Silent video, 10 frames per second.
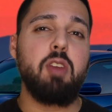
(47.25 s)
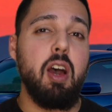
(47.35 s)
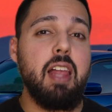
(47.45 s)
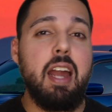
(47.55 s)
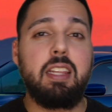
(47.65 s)

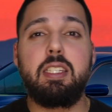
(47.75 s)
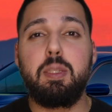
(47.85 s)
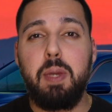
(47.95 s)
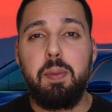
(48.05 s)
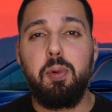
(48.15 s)
A lot of these
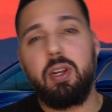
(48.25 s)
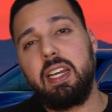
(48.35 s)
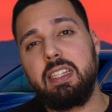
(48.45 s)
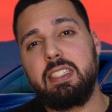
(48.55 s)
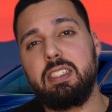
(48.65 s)
people are
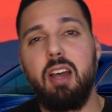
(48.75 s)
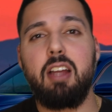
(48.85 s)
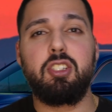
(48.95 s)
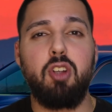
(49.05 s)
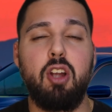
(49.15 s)
getting this
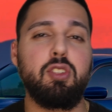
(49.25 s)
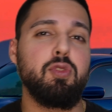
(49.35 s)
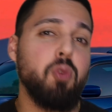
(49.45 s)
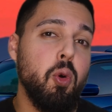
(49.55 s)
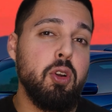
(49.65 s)
Dodge Charger
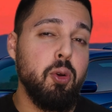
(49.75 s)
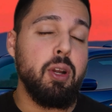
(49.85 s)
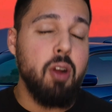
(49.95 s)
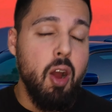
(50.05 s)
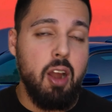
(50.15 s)
4-door
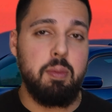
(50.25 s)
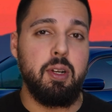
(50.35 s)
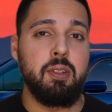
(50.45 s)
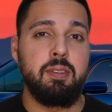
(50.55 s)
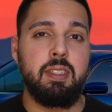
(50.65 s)
car,
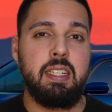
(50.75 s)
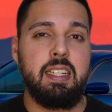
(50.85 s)
bro.